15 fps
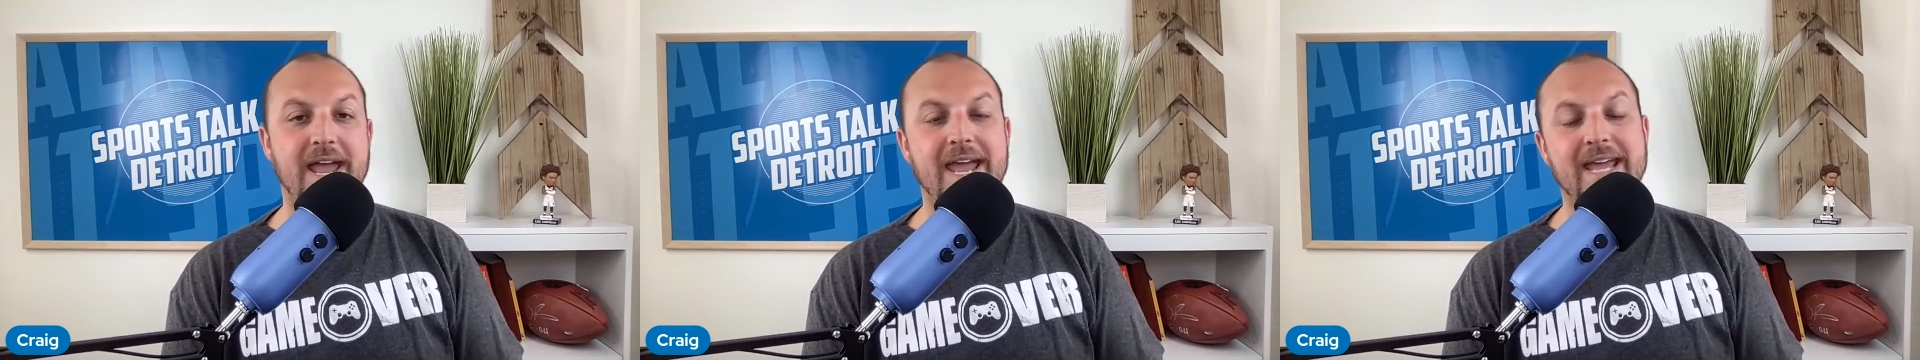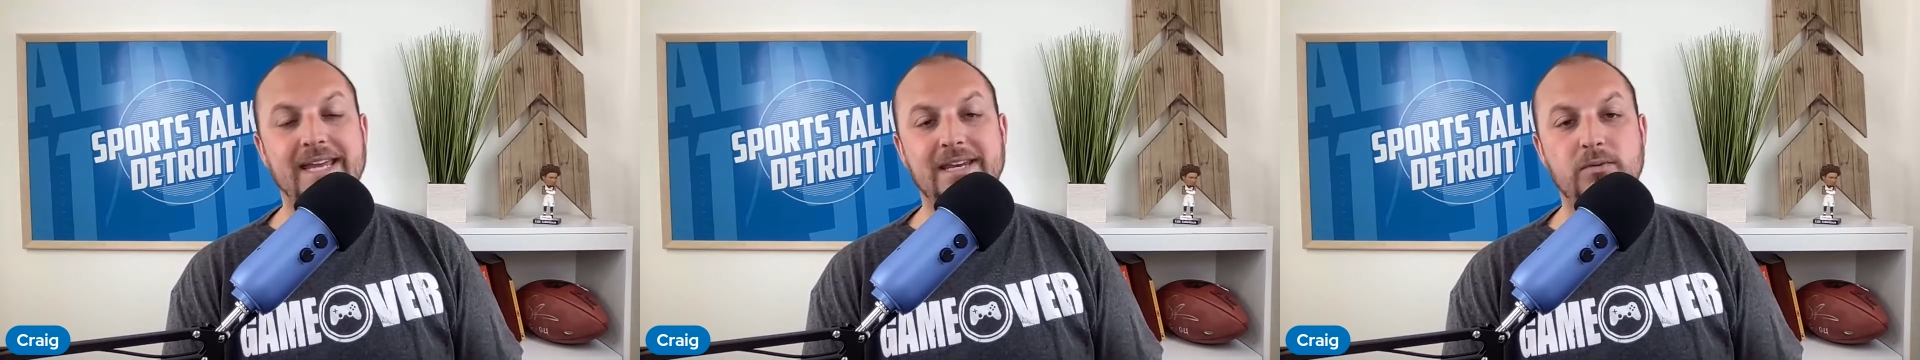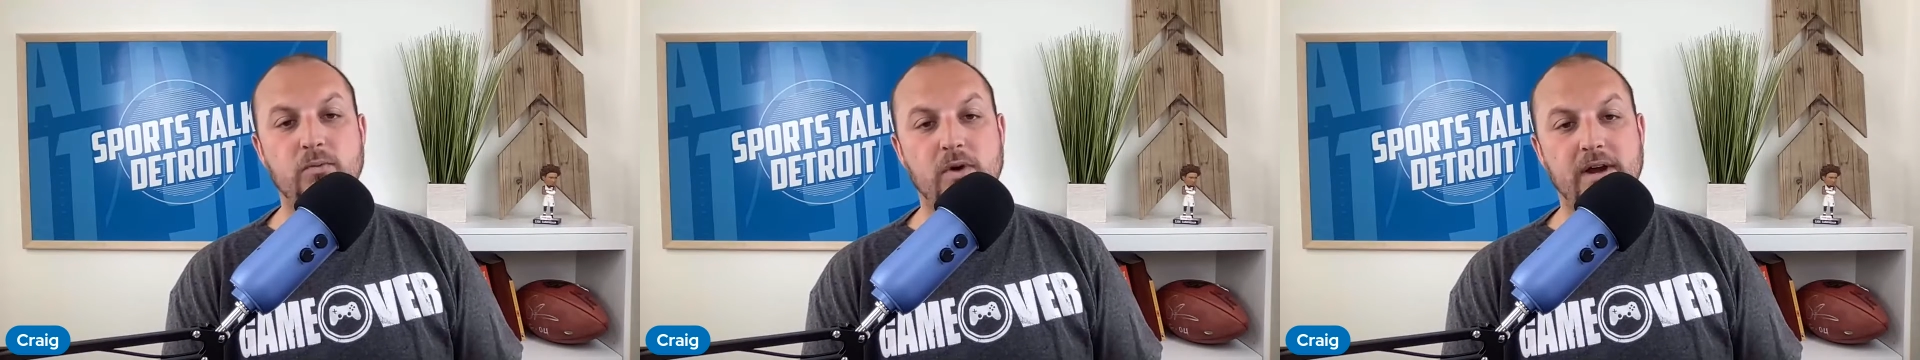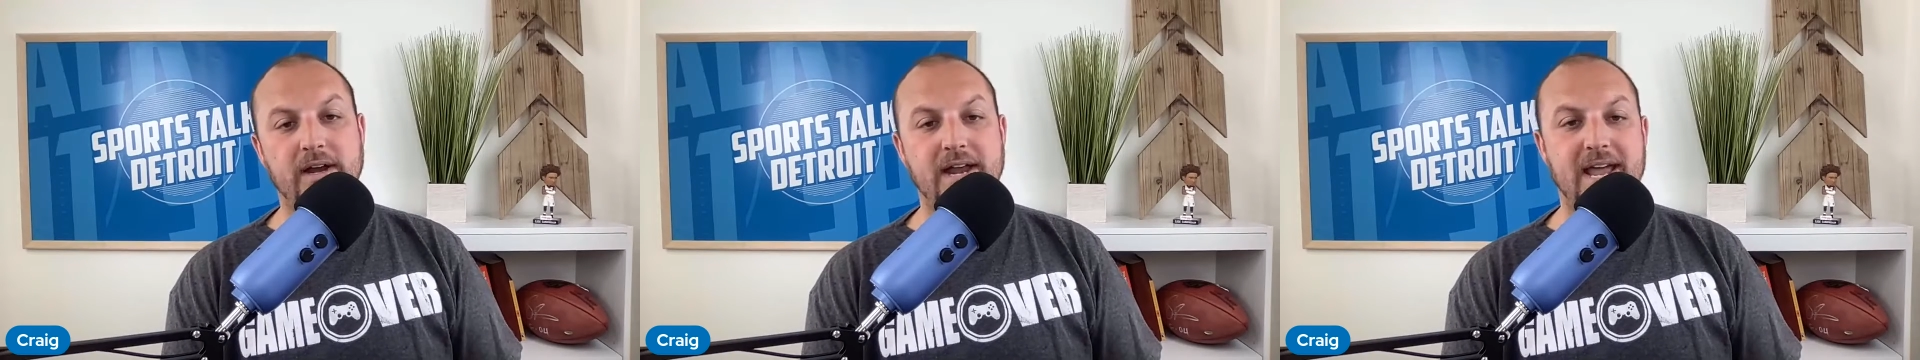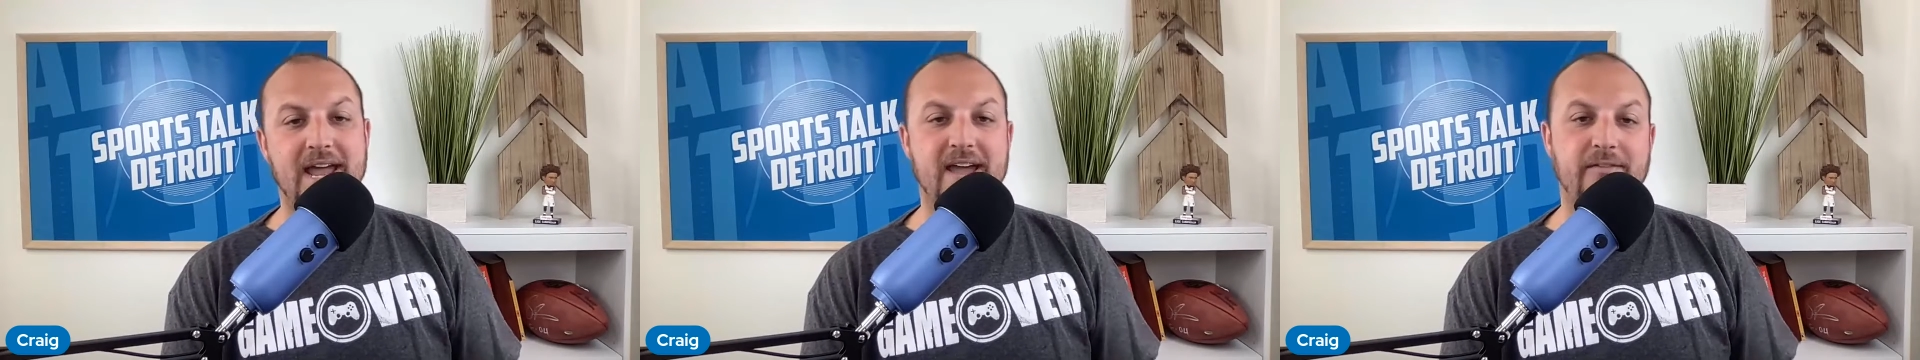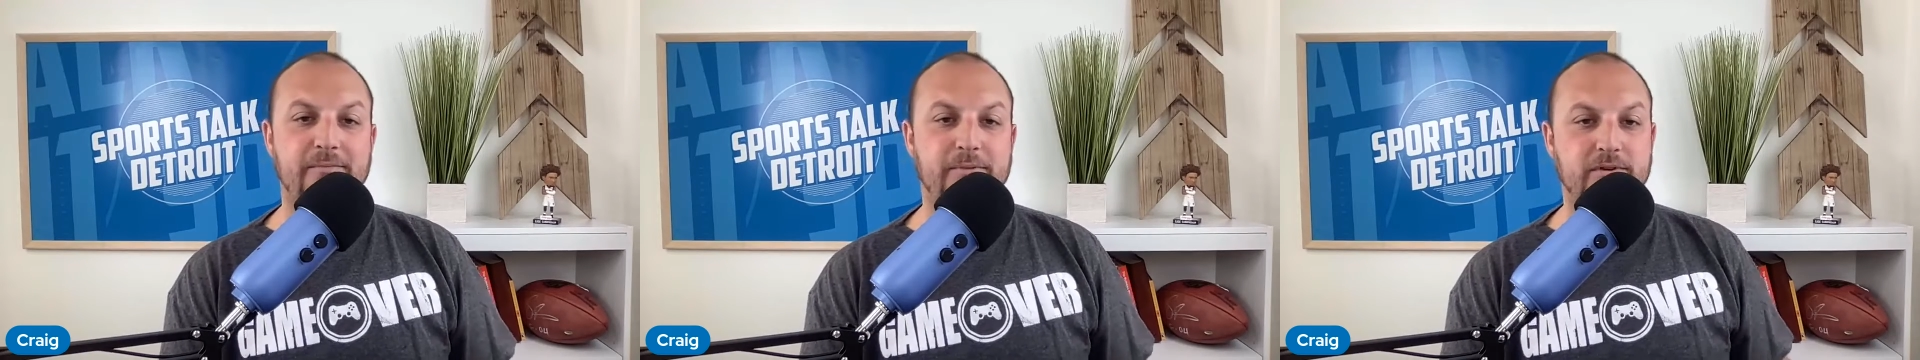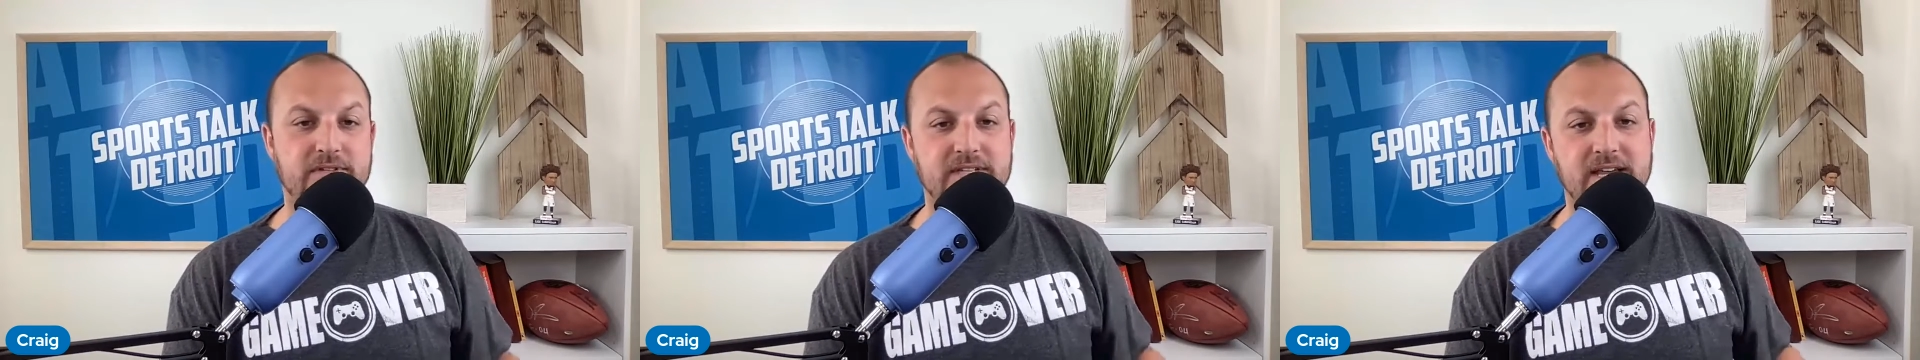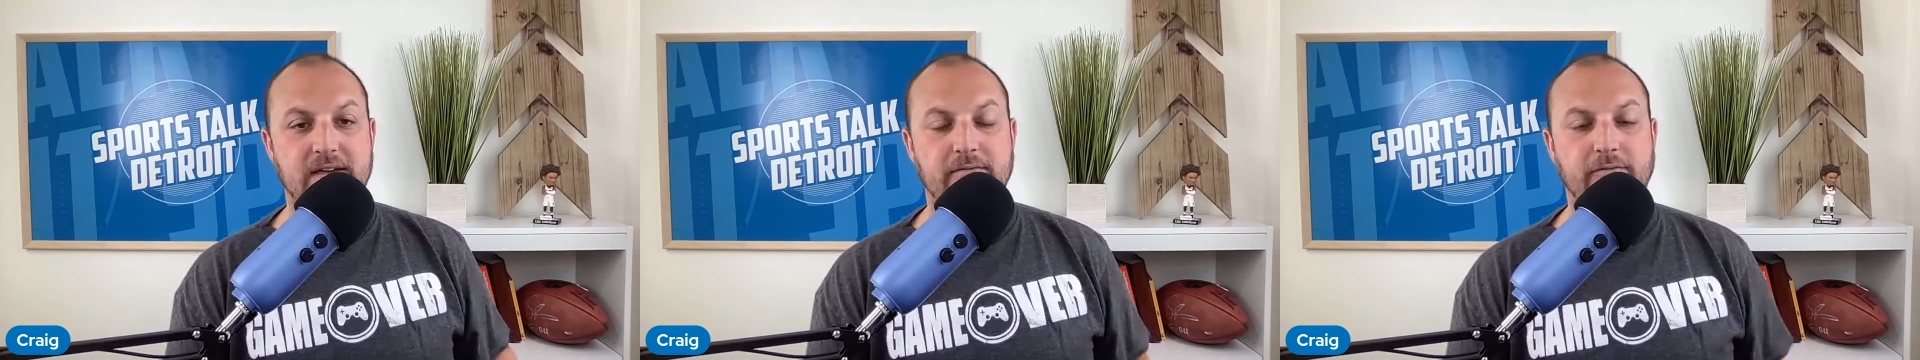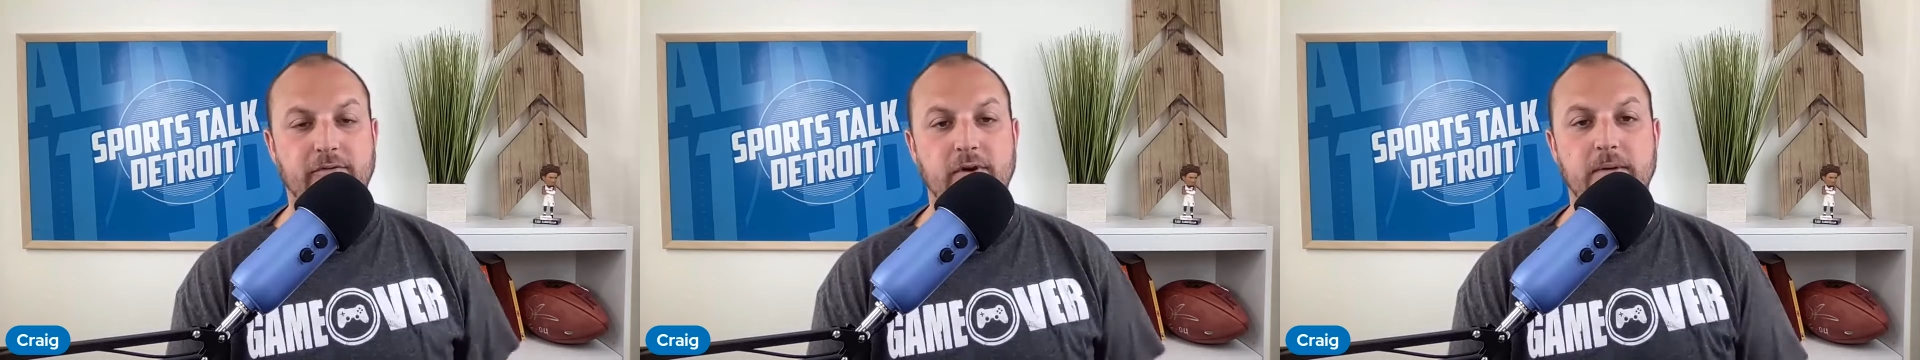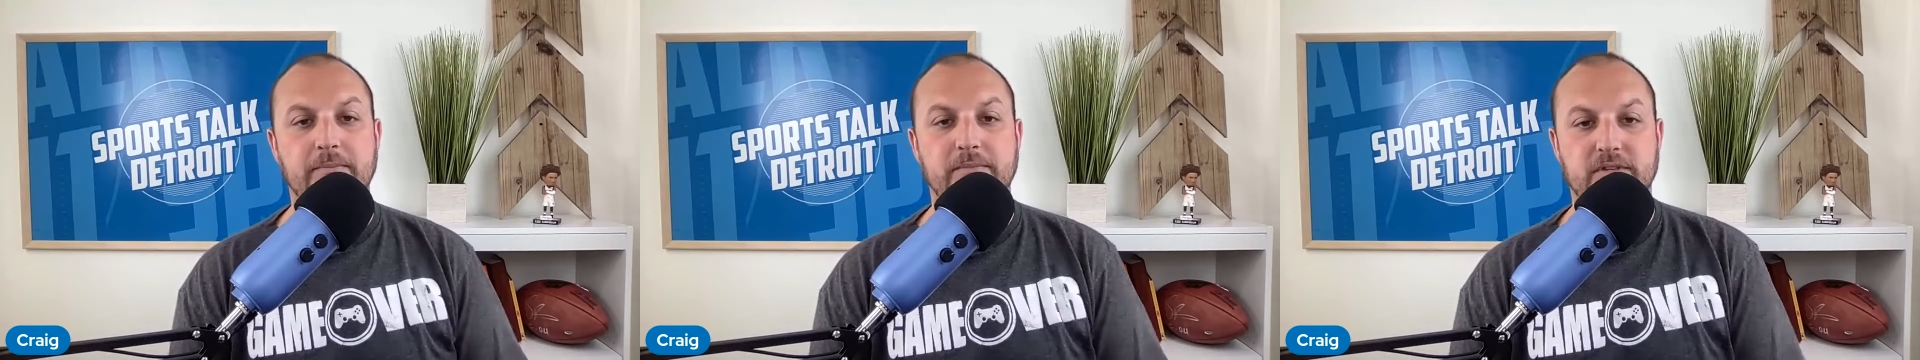81.5%
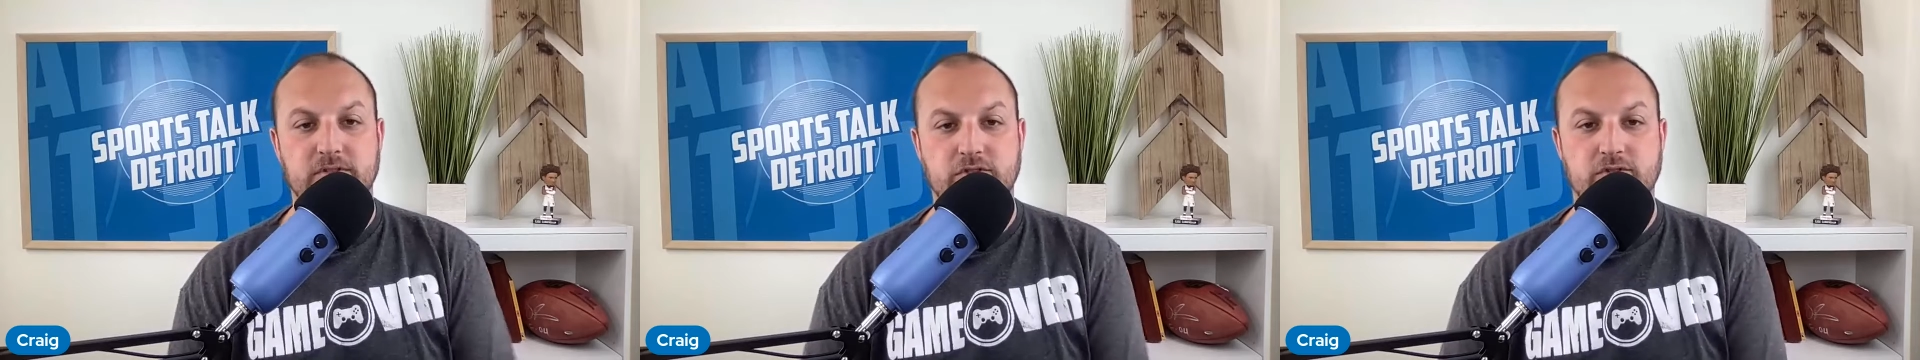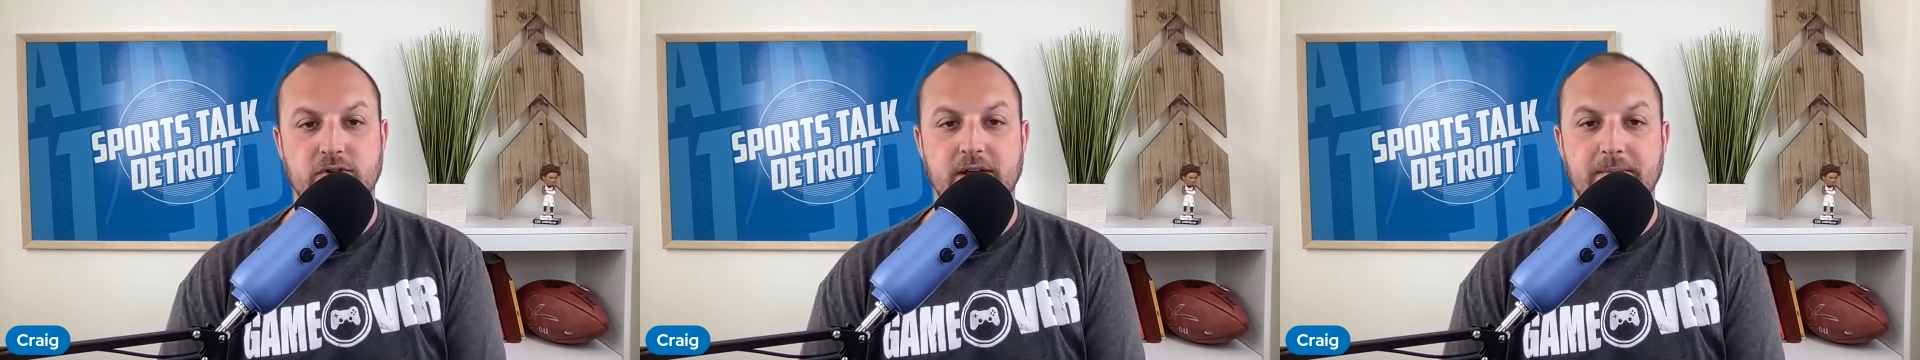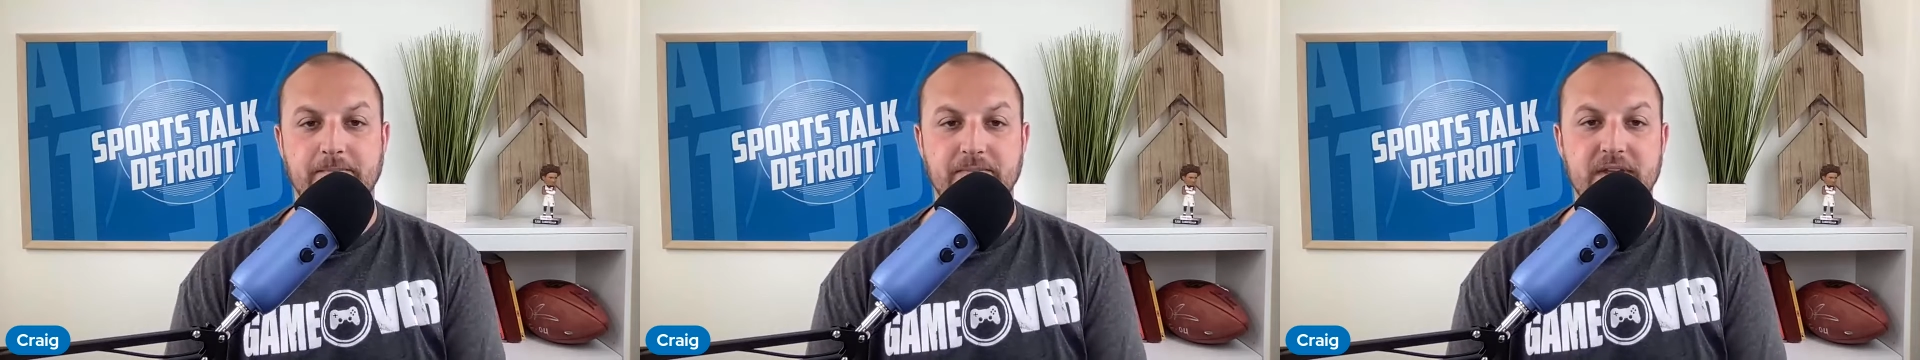from the stripe.